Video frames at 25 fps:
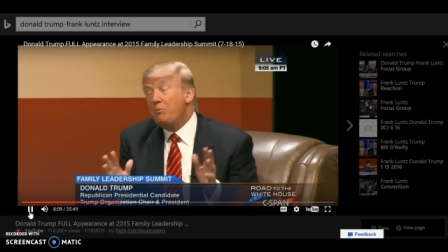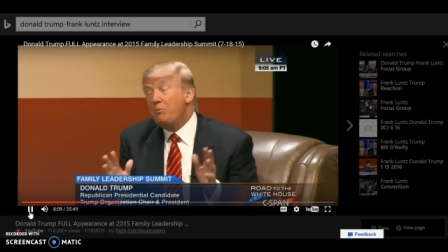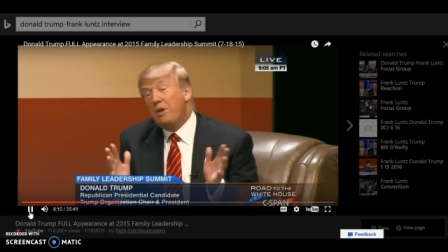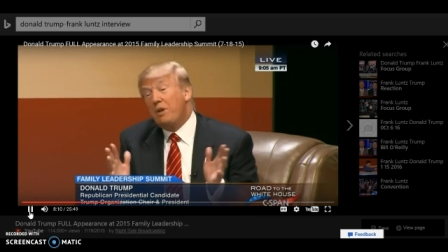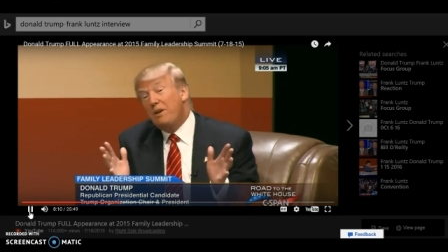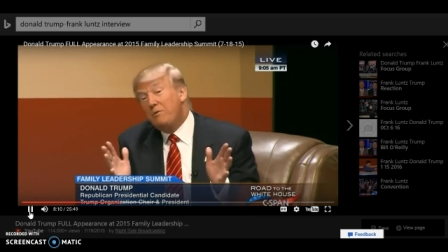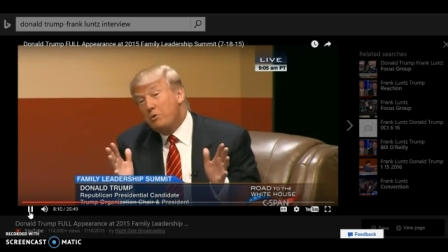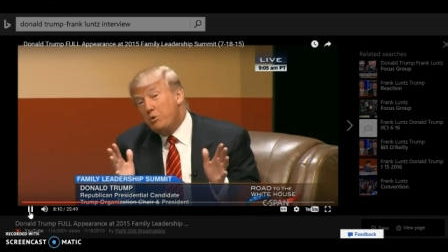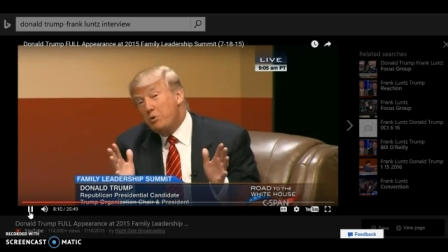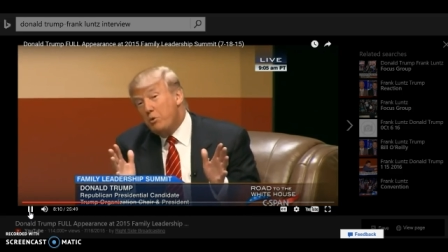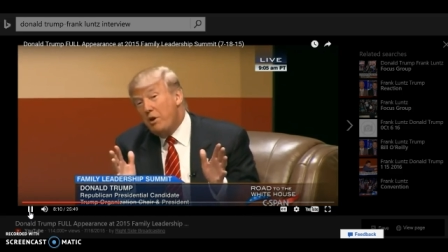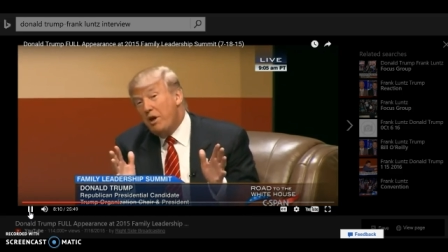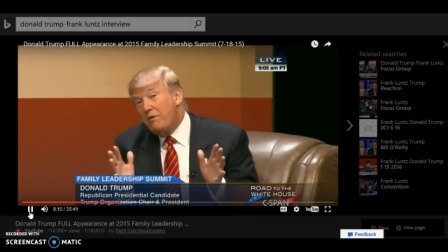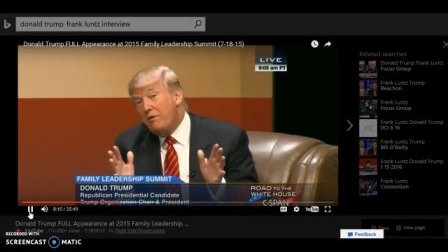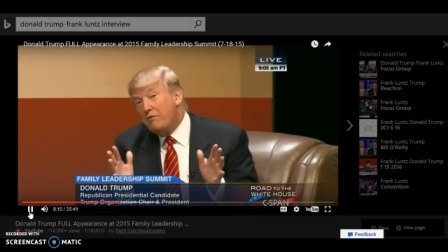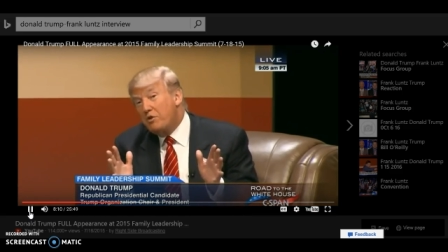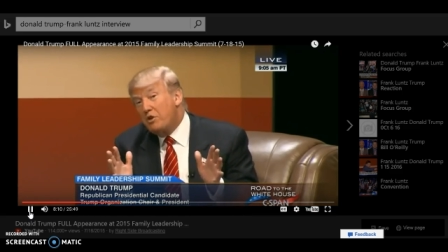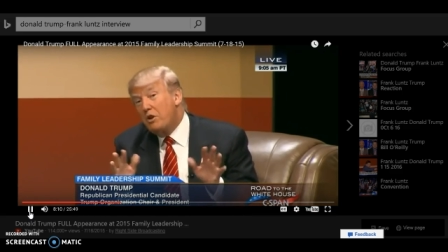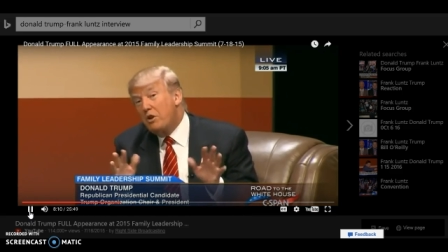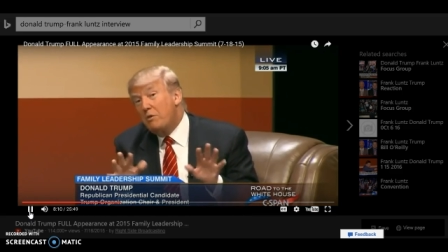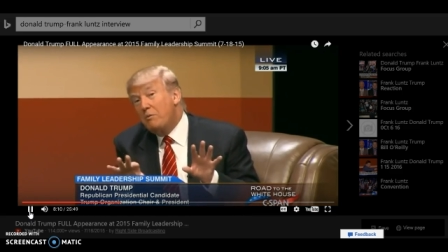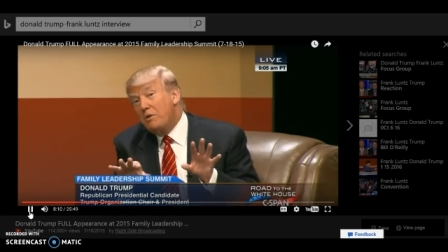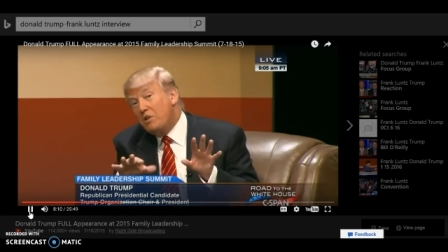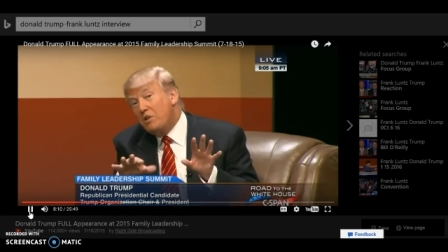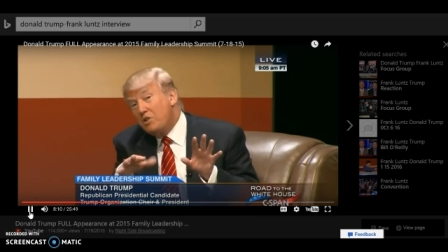Sometimes
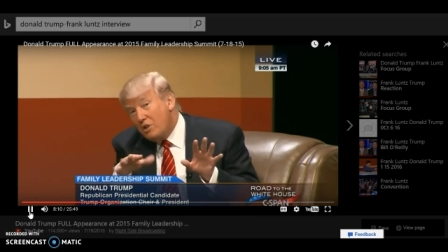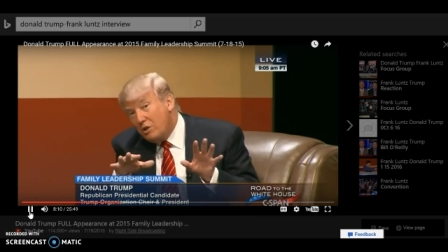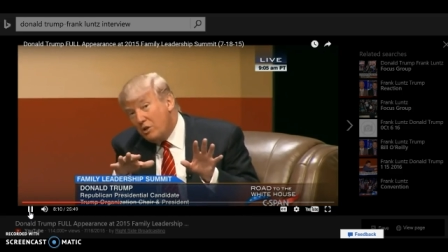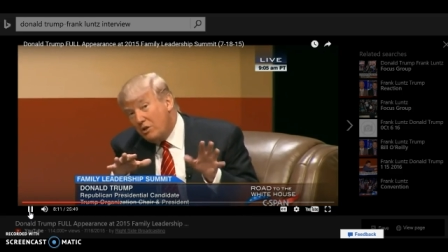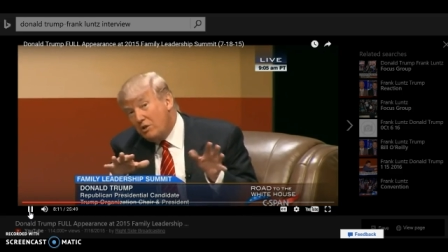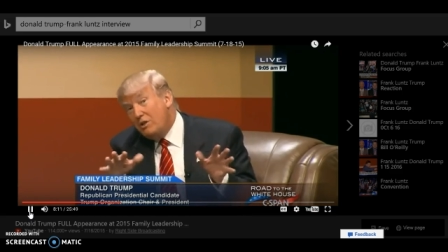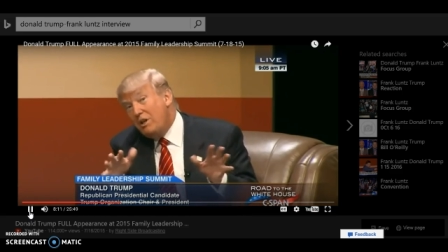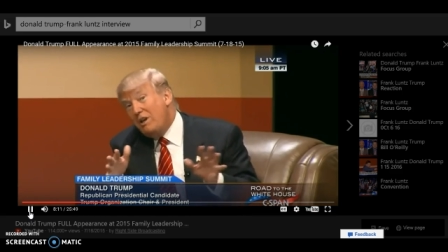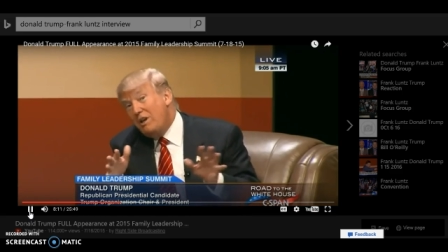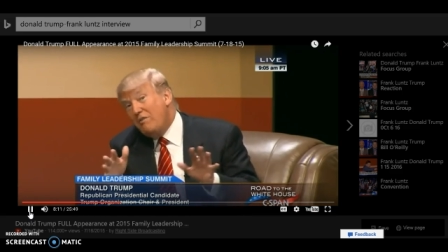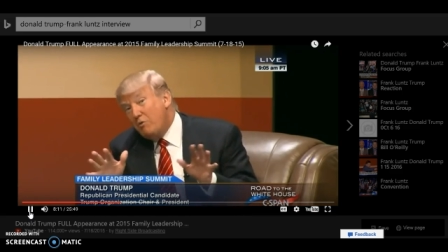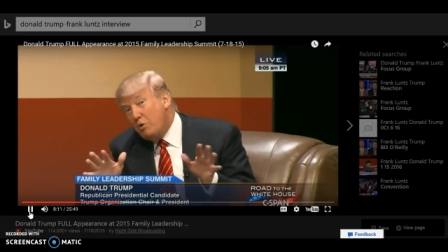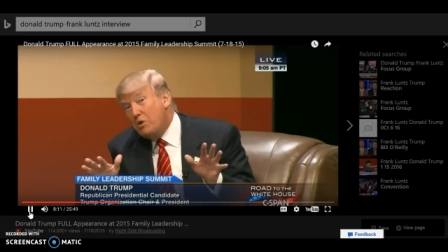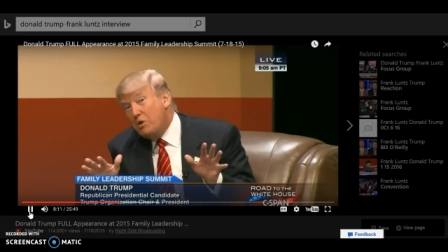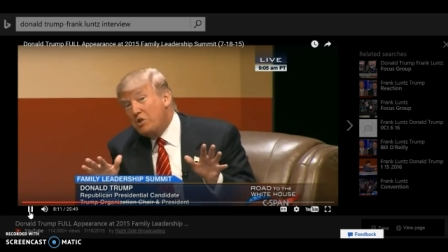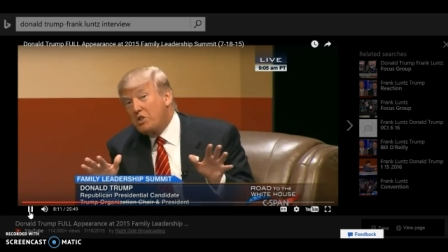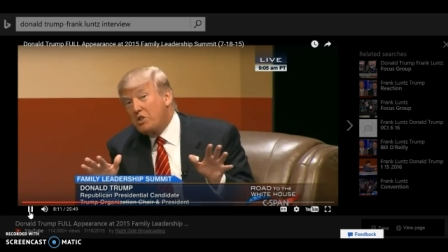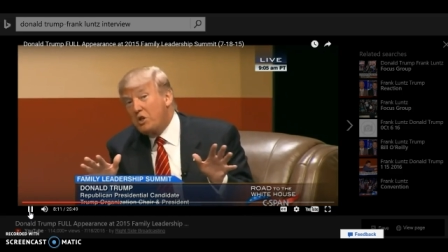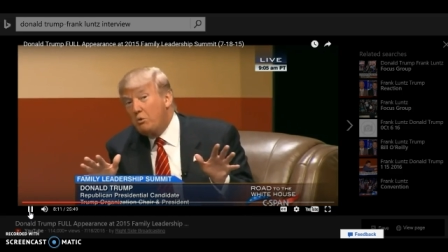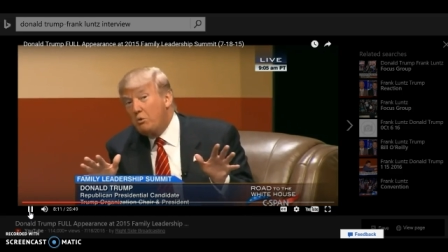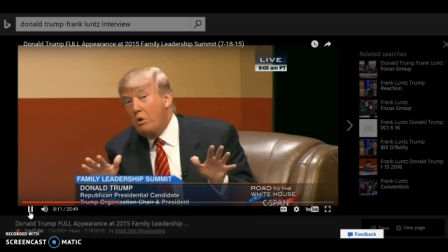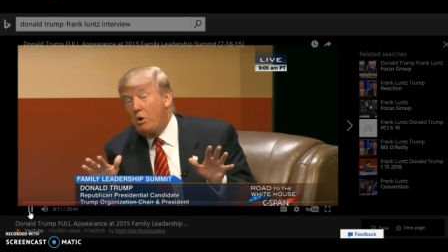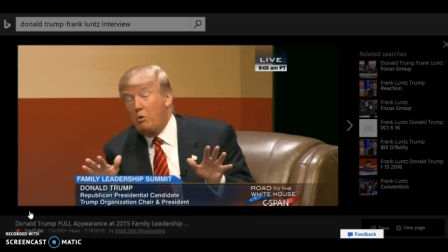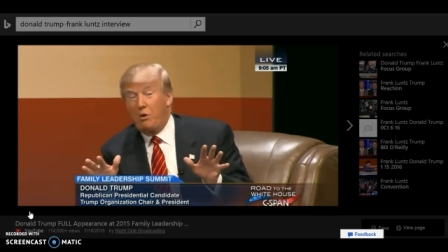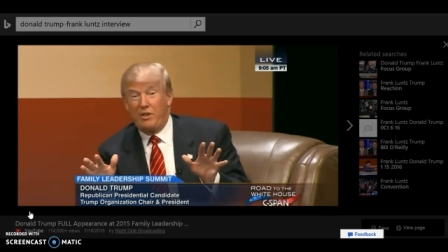we have sermons, and
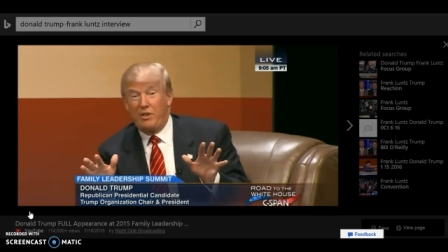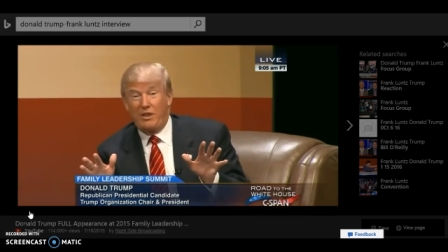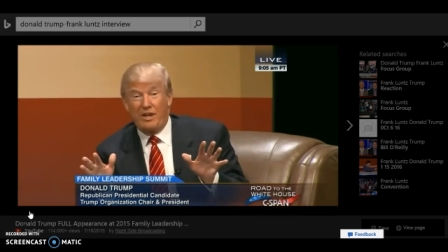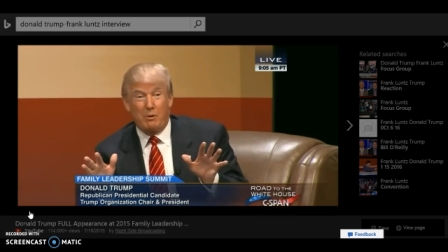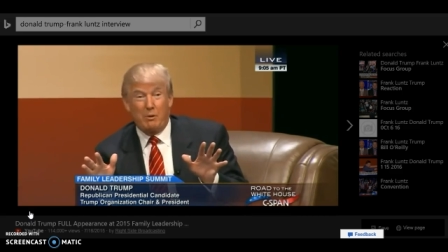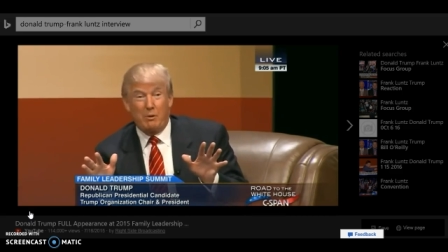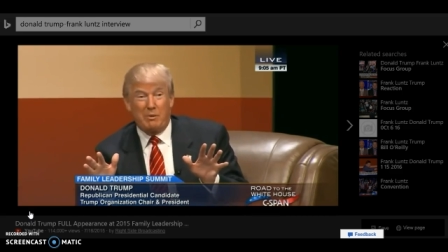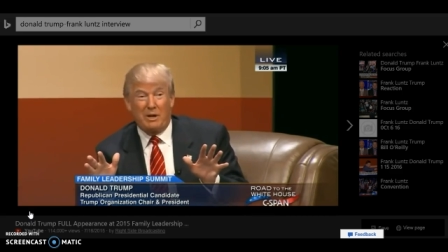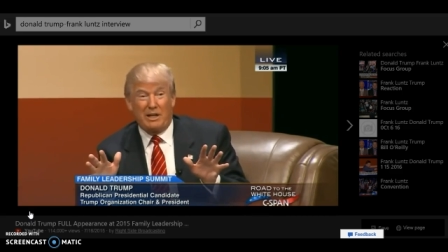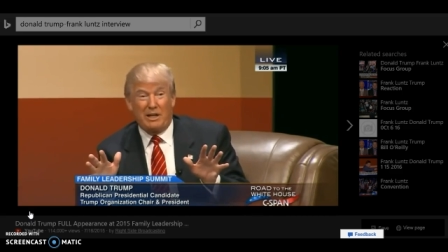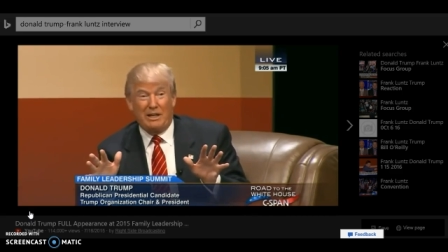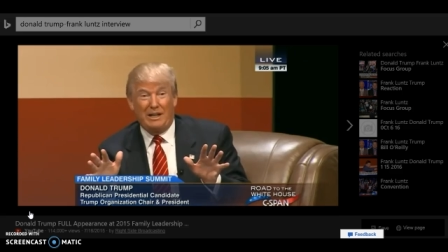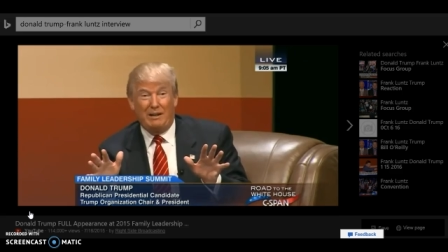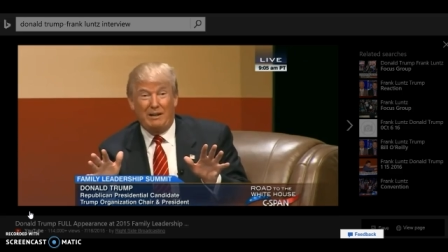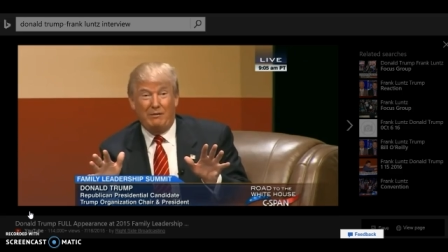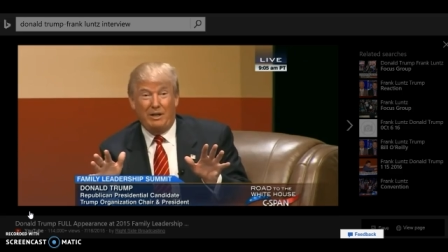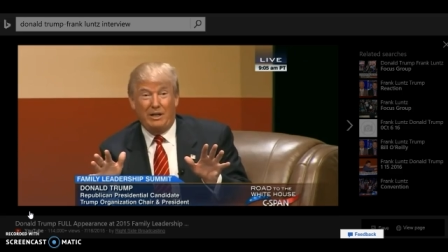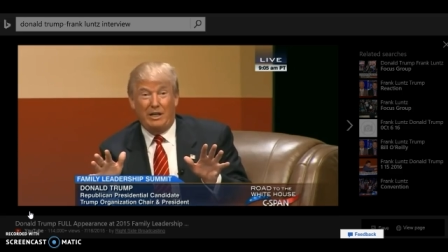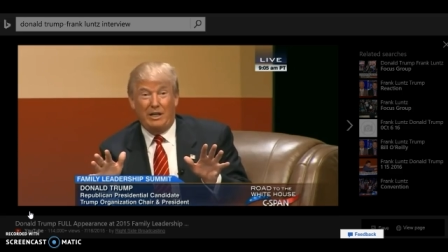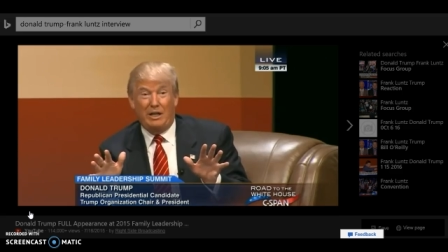every once in a while we think about